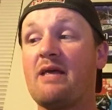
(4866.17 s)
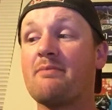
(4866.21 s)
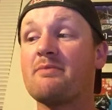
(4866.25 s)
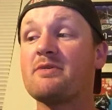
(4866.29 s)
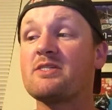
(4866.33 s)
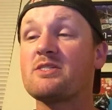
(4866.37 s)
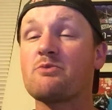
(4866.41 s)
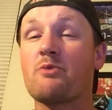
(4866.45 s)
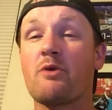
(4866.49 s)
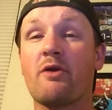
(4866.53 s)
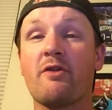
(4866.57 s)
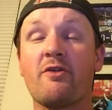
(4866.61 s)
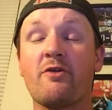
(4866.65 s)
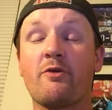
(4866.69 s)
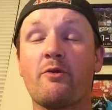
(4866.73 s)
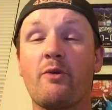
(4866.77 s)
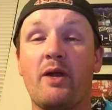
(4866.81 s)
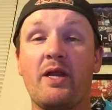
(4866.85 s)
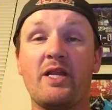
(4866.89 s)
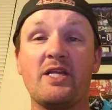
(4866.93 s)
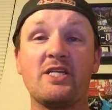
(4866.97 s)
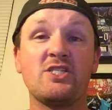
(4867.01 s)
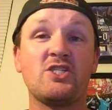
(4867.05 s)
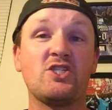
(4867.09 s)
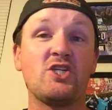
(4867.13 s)
him as one of the
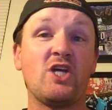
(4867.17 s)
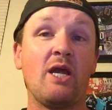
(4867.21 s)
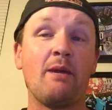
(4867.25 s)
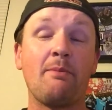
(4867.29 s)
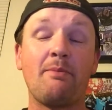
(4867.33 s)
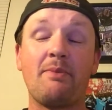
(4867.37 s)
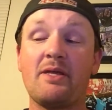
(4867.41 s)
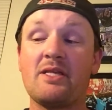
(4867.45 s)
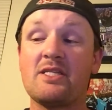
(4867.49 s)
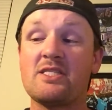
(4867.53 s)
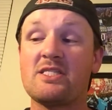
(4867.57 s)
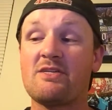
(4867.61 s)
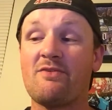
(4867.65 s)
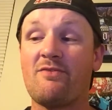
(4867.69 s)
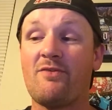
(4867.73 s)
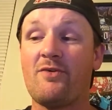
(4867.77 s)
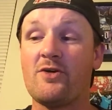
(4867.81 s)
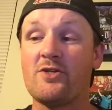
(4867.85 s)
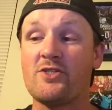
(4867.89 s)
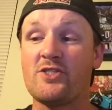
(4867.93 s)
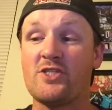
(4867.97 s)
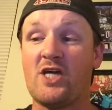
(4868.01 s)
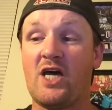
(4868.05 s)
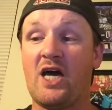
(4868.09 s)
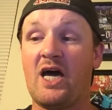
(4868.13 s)
greatest champions of
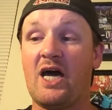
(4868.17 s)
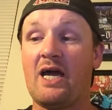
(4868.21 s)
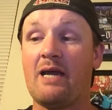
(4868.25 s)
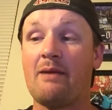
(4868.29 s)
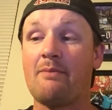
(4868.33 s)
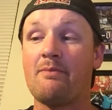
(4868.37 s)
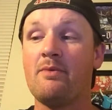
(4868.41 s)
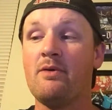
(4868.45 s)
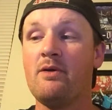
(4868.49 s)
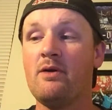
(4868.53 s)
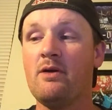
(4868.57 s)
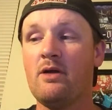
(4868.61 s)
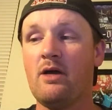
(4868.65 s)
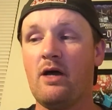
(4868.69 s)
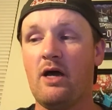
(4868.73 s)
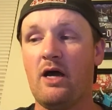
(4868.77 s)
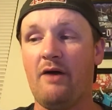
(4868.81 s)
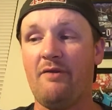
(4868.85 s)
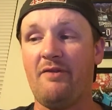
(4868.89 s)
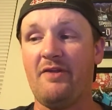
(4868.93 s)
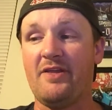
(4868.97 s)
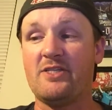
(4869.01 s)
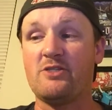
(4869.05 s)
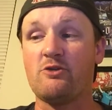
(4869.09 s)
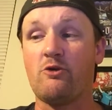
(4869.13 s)
all time.
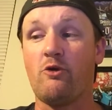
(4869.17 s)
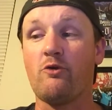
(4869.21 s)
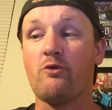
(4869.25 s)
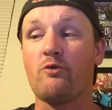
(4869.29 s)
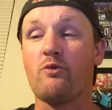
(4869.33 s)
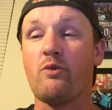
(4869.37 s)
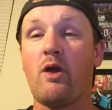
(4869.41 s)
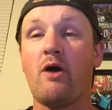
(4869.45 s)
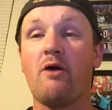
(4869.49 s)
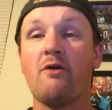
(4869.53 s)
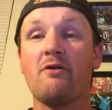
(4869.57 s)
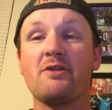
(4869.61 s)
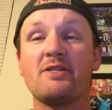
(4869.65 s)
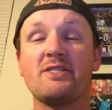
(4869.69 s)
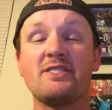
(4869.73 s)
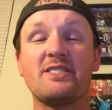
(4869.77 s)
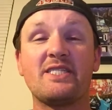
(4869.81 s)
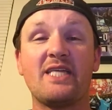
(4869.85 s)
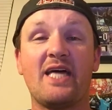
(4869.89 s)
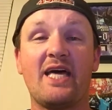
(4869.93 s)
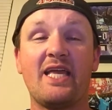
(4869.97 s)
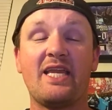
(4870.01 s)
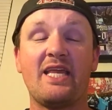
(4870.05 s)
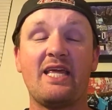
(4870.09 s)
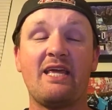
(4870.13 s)
Uh, they told
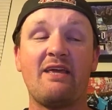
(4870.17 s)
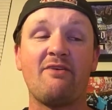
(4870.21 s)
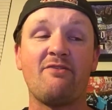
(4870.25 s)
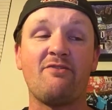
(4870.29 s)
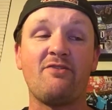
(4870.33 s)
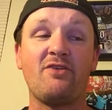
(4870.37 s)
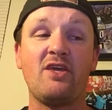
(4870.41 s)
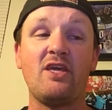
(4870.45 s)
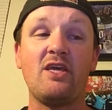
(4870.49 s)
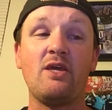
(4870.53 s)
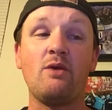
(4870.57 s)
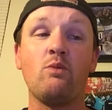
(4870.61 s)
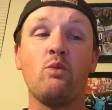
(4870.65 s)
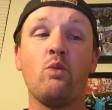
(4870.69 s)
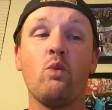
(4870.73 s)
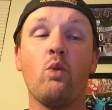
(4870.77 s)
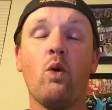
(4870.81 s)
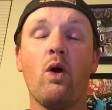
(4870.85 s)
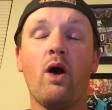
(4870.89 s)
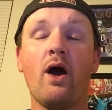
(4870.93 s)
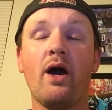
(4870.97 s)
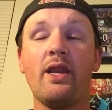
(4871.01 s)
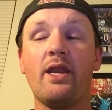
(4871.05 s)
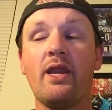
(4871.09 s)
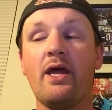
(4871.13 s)
Rollins that if he
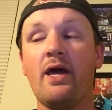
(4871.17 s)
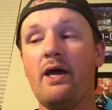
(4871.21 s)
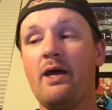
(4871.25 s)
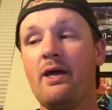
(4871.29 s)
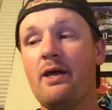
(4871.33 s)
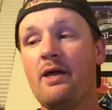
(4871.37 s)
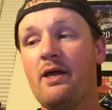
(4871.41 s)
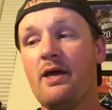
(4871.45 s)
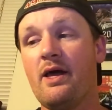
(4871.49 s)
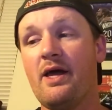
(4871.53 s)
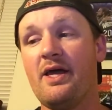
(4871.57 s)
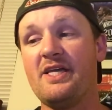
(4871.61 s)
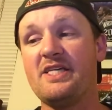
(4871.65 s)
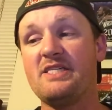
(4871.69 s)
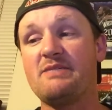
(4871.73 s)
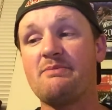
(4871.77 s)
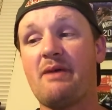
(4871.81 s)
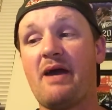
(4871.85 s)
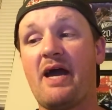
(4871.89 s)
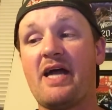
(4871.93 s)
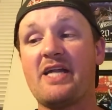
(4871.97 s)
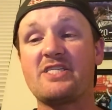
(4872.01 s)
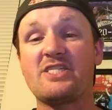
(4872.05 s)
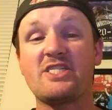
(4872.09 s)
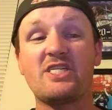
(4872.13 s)
won his
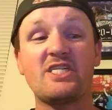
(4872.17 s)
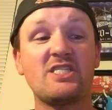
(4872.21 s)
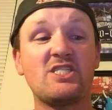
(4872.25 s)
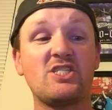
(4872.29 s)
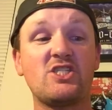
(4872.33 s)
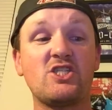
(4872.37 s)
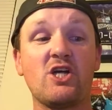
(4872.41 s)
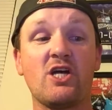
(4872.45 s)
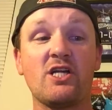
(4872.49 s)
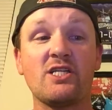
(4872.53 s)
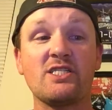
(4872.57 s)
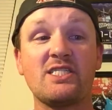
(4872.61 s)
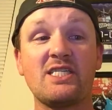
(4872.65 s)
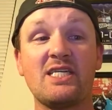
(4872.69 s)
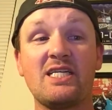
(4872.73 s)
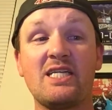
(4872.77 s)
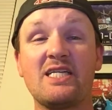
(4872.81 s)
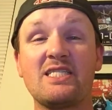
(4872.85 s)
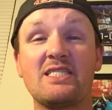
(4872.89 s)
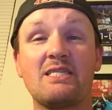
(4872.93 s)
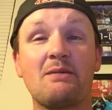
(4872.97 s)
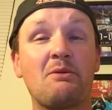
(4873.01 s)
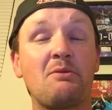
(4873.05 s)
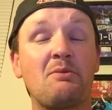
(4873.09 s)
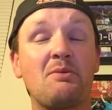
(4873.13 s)
match against John
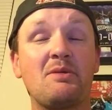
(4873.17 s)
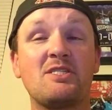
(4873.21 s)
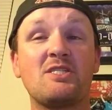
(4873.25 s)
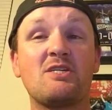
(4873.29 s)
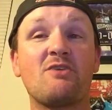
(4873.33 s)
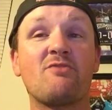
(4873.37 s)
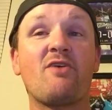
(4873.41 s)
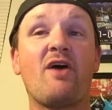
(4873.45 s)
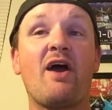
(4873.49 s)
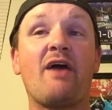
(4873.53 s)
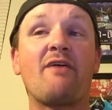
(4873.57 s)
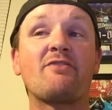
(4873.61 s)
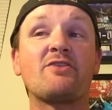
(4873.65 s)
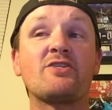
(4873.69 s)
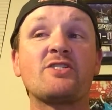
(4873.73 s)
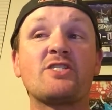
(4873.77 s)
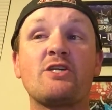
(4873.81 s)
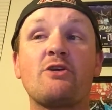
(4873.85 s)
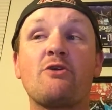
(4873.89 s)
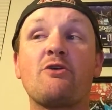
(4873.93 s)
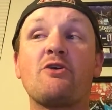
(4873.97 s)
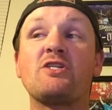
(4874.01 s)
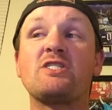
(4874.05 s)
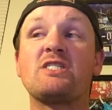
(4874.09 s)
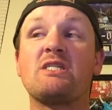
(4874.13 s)
Cena at WWE Survivor
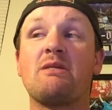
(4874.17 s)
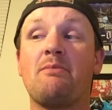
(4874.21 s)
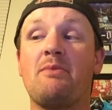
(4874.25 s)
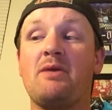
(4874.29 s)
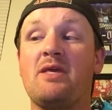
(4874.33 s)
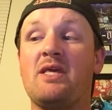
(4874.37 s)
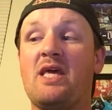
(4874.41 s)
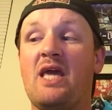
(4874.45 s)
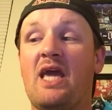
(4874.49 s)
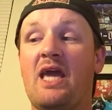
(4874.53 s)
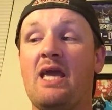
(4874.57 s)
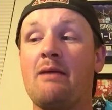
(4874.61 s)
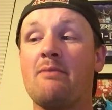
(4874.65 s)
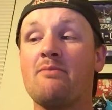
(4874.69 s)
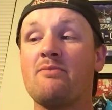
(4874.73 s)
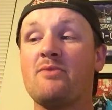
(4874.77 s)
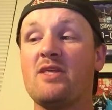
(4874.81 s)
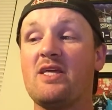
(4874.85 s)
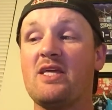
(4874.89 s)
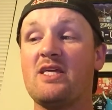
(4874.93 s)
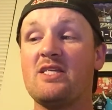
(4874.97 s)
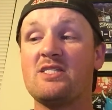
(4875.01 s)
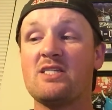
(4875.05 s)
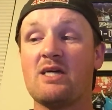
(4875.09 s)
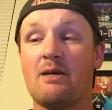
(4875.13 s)
Series and became
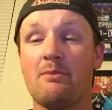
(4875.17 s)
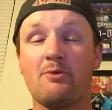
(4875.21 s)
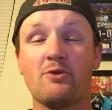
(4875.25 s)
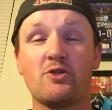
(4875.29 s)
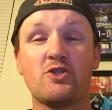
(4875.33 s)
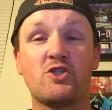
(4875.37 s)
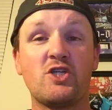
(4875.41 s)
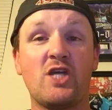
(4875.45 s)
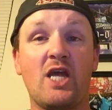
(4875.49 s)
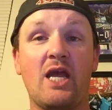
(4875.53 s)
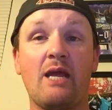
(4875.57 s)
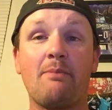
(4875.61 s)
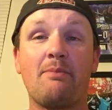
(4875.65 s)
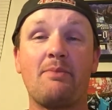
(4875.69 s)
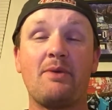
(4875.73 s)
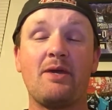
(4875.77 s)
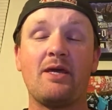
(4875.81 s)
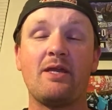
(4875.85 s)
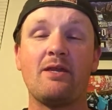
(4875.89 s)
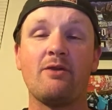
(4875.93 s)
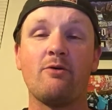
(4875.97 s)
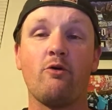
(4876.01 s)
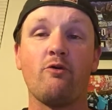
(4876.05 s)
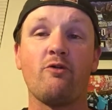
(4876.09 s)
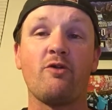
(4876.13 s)
the double
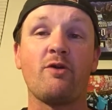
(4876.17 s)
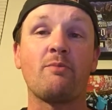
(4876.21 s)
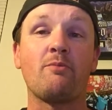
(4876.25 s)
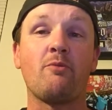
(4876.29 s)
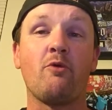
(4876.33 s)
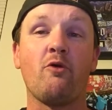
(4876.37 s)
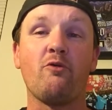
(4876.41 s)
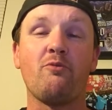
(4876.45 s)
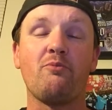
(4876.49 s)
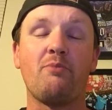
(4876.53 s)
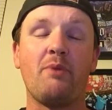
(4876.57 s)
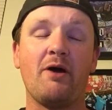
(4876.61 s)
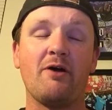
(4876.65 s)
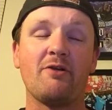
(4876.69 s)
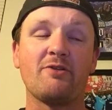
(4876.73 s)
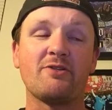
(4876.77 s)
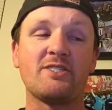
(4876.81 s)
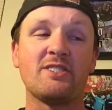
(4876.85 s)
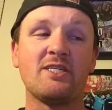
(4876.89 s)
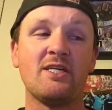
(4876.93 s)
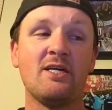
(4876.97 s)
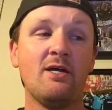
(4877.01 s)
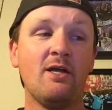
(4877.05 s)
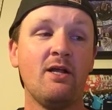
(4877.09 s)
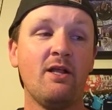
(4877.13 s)
champion holding both
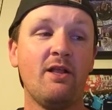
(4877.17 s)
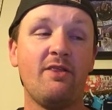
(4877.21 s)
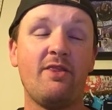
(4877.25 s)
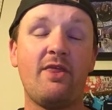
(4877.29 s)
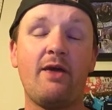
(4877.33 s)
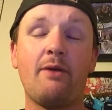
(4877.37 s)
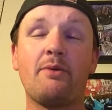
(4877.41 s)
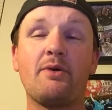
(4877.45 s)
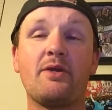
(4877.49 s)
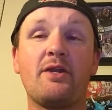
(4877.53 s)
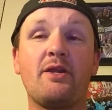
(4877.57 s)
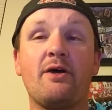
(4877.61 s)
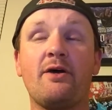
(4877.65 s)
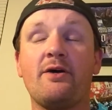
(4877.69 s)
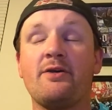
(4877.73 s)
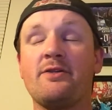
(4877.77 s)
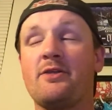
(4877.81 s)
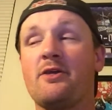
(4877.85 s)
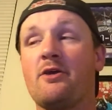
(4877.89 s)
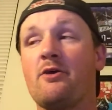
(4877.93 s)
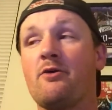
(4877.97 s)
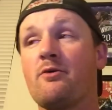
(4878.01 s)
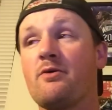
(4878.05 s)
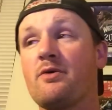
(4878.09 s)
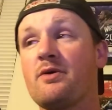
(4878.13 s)
belts, they would you
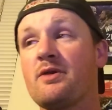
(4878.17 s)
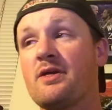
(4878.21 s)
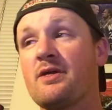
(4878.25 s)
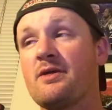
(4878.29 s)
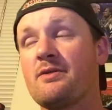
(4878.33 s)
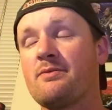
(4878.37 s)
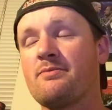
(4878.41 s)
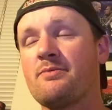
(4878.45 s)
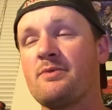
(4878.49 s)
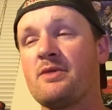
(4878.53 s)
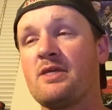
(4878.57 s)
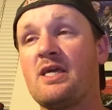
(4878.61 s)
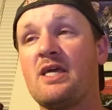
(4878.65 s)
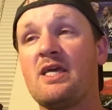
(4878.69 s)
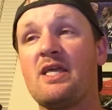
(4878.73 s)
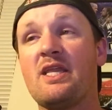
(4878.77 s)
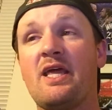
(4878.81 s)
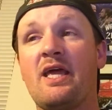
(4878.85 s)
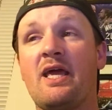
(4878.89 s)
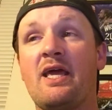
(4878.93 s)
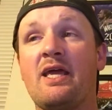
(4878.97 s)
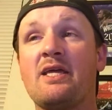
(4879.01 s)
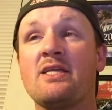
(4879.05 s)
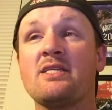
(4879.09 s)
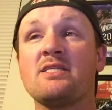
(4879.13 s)
know uh, get
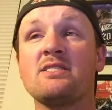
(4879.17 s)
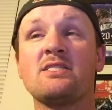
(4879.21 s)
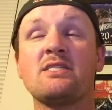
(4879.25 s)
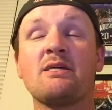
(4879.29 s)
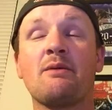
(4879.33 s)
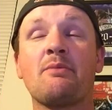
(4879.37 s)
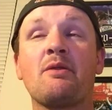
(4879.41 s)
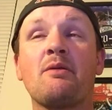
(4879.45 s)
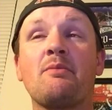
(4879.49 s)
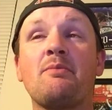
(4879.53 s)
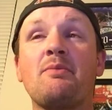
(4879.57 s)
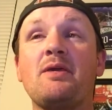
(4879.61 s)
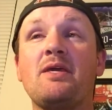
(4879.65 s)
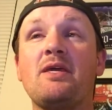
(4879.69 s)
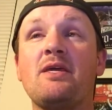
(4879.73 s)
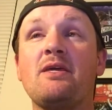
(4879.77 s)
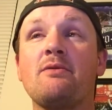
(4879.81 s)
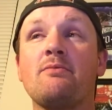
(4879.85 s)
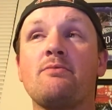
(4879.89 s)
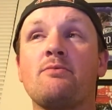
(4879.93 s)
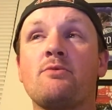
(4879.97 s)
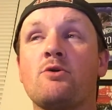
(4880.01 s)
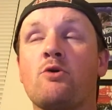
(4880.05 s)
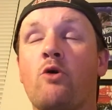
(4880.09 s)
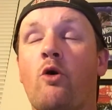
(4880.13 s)
a
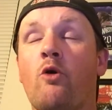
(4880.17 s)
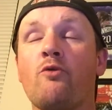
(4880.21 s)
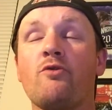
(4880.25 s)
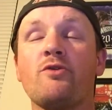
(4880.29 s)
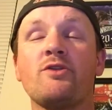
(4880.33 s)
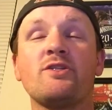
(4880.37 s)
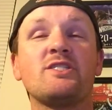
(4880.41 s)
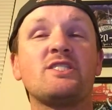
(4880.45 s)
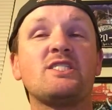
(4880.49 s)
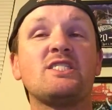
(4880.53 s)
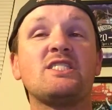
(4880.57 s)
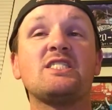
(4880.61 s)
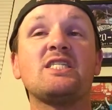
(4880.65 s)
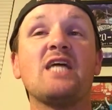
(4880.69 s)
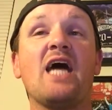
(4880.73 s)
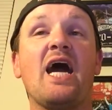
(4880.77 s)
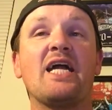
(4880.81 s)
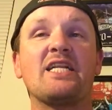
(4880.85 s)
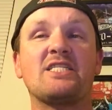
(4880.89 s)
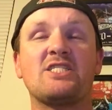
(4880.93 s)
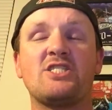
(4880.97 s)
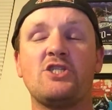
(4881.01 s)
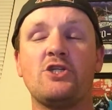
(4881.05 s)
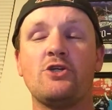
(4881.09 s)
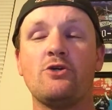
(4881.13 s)
WWE golden
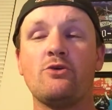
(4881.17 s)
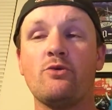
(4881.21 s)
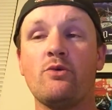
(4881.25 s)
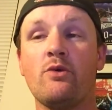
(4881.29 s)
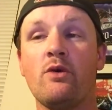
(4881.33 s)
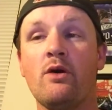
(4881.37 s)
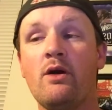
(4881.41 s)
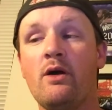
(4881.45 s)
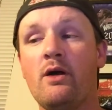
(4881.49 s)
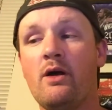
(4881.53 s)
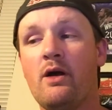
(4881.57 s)
statue